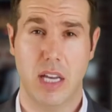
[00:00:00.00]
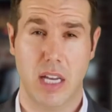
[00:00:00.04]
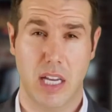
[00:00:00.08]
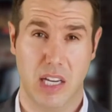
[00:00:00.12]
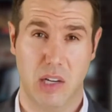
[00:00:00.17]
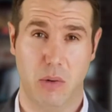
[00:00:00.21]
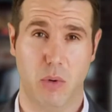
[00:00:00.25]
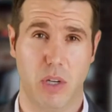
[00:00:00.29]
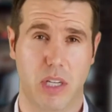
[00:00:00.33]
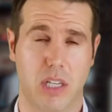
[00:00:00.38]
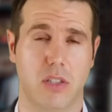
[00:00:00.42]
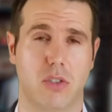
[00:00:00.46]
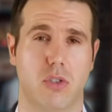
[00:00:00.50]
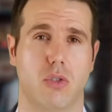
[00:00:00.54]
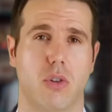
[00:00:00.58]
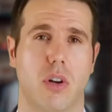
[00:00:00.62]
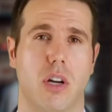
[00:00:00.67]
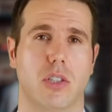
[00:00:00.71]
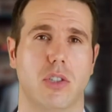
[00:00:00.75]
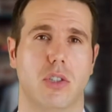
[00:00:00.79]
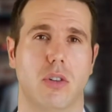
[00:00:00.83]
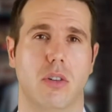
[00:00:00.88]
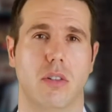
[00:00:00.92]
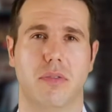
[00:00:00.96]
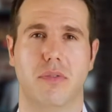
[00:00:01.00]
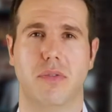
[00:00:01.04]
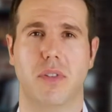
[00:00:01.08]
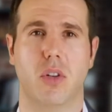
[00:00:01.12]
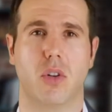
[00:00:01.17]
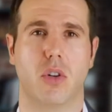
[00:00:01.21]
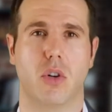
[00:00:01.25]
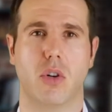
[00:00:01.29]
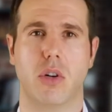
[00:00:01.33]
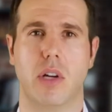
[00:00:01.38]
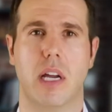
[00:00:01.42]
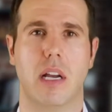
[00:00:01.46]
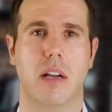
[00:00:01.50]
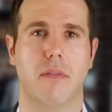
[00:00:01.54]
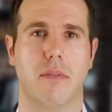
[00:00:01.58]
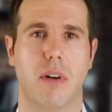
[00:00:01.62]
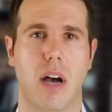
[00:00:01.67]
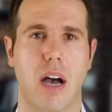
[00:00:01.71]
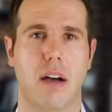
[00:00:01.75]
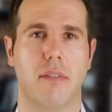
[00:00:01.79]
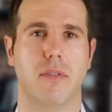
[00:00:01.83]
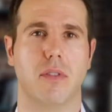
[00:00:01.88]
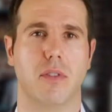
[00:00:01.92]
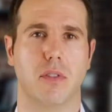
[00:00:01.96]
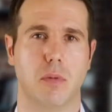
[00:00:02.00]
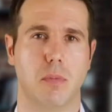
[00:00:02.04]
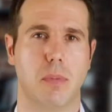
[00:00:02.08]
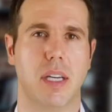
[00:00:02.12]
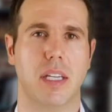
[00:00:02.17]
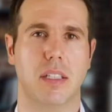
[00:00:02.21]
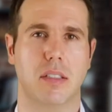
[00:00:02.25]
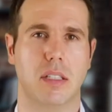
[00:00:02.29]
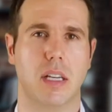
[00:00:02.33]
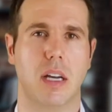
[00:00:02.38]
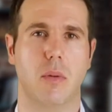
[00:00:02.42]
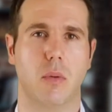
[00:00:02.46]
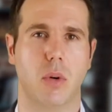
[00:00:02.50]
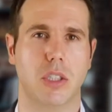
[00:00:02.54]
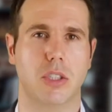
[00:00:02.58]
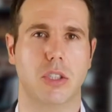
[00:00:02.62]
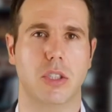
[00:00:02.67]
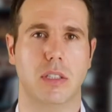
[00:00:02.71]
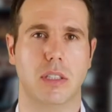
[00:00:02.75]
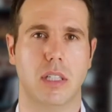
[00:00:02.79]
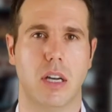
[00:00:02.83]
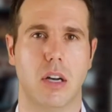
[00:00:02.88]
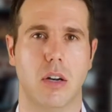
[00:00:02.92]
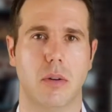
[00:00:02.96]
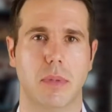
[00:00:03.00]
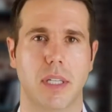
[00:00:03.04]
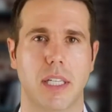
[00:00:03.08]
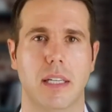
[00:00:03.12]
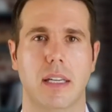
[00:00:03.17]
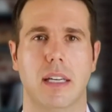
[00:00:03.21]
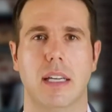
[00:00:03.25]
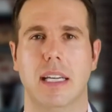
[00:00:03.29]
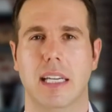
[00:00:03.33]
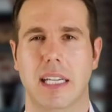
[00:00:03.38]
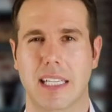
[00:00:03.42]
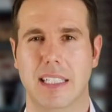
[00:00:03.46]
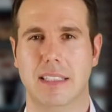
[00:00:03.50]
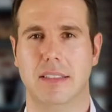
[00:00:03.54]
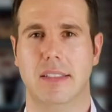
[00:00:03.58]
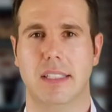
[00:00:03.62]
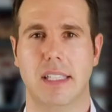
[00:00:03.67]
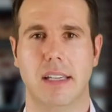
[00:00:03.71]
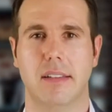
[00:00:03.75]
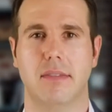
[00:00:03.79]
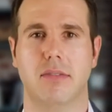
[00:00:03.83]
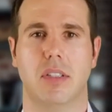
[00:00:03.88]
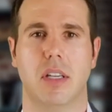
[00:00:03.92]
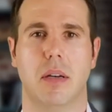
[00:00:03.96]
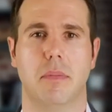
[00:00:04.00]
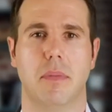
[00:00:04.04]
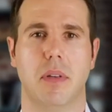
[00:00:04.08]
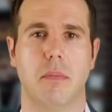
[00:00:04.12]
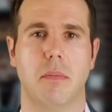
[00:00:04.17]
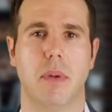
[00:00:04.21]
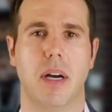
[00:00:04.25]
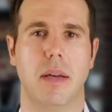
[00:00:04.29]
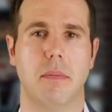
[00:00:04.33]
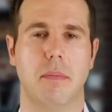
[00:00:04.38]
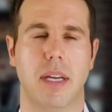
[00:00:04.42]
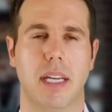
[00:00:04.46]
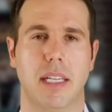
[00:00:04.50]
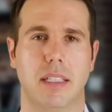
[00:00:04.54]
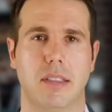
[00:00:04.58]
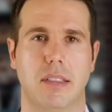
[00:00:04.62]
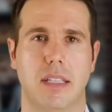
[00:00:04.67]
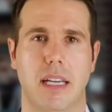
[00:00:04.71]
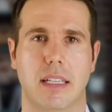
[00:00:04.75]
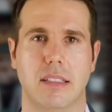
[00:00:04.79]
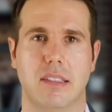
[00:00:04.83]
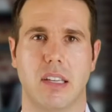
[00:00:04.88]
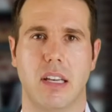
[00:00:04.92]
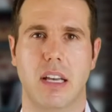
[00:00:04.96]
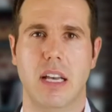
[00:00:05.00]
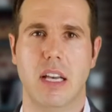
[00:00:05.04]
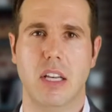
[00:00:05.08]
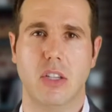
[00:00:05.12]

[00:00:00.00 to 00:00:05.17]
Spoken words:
And we can structure a few creative offers based on what you tell me and see if something might make sense.